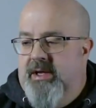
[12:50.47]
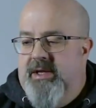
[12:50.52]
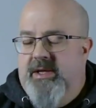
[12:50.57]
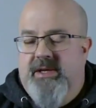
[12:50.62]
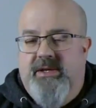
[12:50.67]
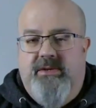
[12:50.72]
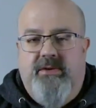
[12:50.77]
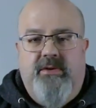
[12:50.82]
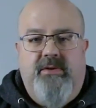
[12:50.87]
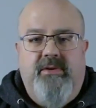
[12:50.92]

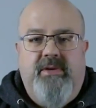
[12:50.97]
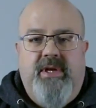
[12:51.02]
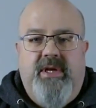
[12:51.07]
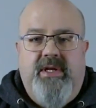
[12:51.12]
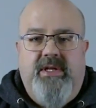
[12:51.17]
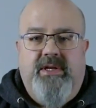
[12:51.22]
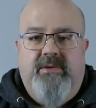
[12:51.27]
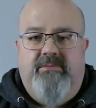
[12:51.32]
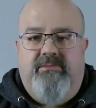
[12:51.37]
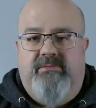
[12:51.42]
You don't
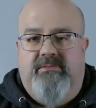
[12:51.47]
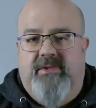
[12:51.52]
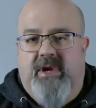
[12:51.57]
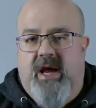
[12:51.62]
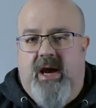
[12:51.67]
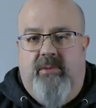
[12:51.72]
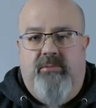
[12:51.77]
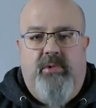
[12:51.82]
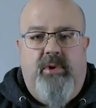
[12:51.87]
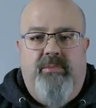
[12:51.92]
need a
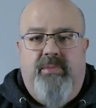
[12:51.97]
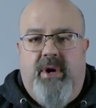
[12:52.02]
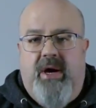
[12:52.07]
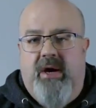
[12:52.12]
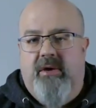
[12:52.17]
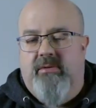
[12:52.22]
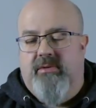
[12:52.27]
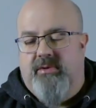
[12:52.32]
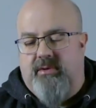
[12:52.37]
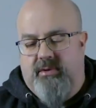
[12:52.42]
camera
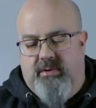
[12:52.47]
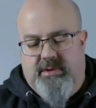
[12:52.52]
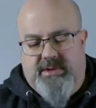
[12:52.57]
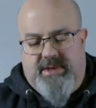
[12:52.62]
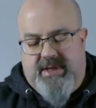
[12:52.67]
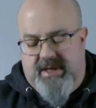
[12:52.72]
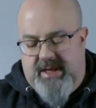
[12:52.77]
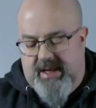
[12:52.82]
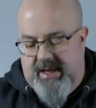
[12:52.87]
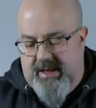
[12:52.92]
bag with loads
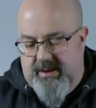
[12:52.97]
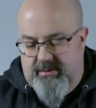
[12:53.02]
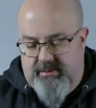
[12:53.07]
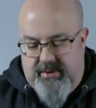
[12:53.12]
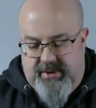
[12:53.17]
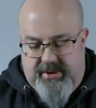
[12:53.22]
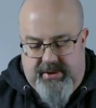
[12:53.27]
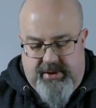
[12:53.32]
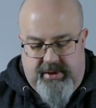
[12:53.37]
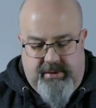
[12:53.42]
of gear
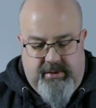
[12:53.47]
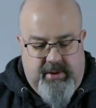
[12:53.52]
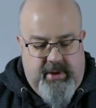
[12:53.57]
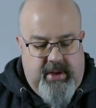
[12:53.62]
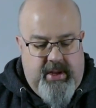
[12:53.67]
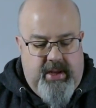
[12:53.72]
with you.